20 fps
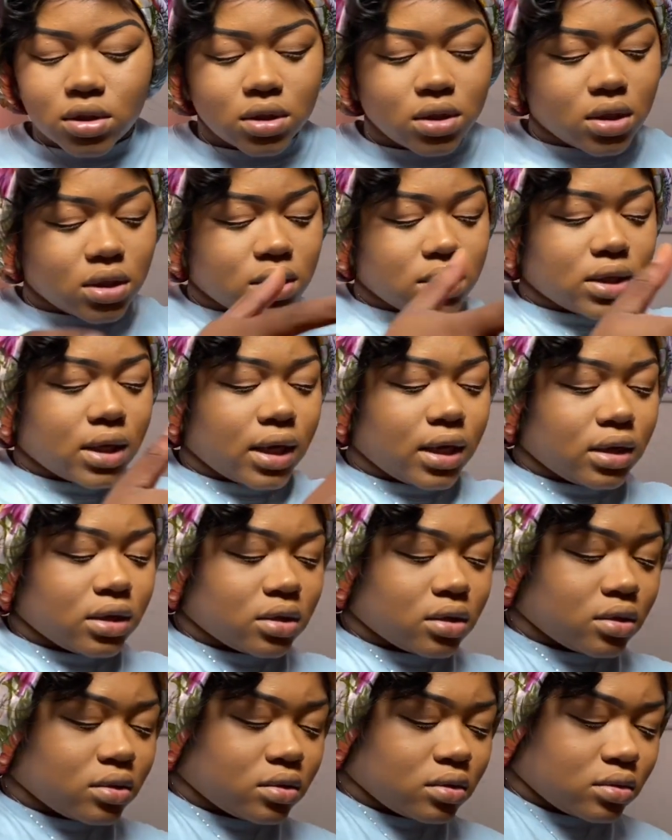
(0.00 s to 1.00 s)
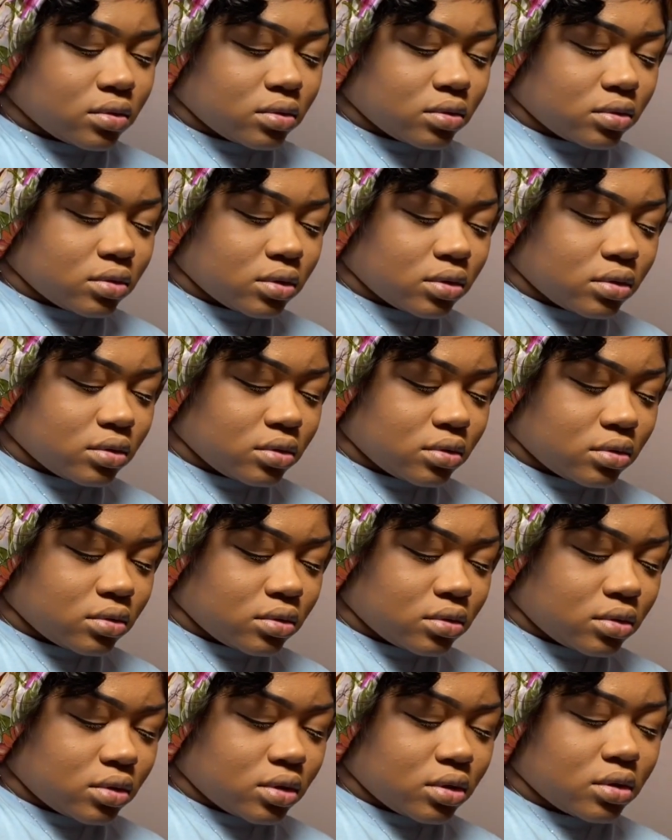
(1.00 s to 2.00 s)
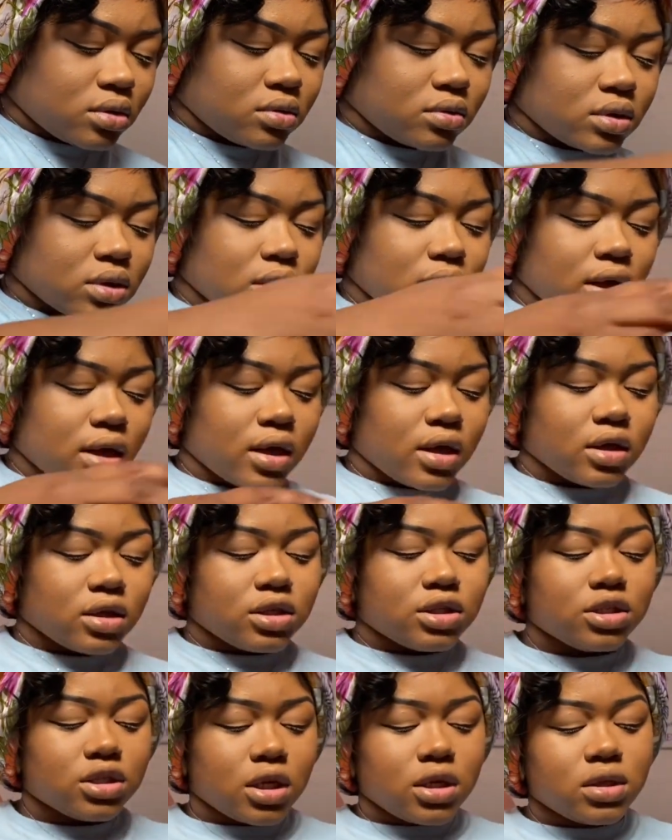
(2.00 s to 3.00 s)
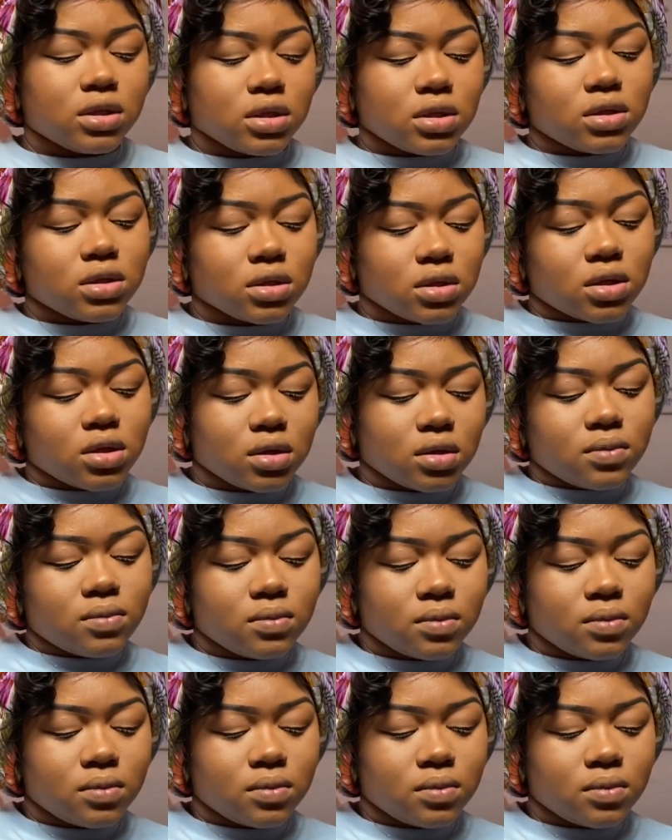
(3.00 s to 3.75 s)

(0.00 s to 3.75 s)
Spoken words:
gonna take those, close that, shake this up.